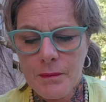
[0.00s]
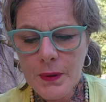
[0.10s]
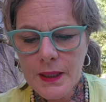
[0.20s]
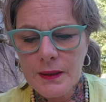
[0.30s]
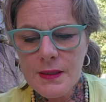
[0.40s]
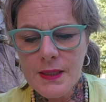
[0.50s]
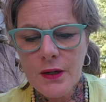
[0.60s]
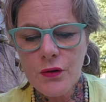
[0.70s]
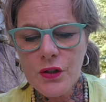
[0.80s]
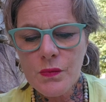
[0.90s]
But let's
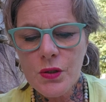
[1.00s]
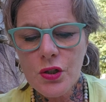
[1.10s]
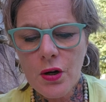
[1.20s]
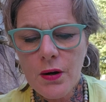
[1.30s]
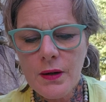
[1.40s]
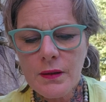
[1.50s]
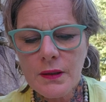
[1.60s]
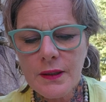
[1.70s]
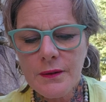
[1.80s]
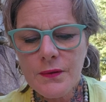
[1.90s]
see,
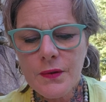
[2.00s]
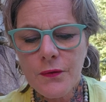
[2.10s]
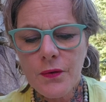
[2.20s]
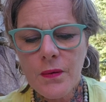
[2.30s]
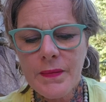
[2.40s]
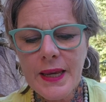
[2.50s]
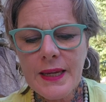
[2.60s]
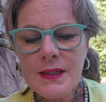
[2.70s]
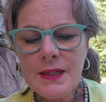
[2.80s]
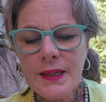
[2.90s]
Krishnamacharya lived from
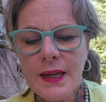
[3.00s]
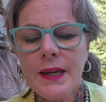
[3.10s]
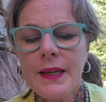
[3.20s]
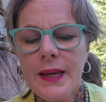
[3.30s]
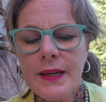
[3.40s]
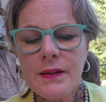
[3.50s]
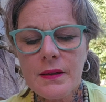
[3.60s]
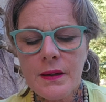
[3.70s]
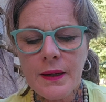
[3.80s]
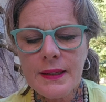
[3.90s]
1888
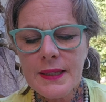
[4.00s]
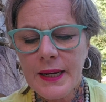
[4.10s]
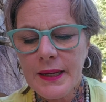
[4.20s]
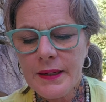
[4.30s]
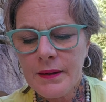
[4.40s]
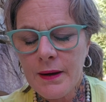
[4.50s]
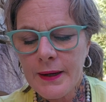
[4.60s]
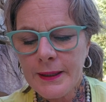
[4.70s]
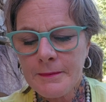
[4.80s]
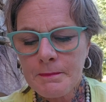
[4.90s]
to
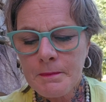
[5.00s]
1989.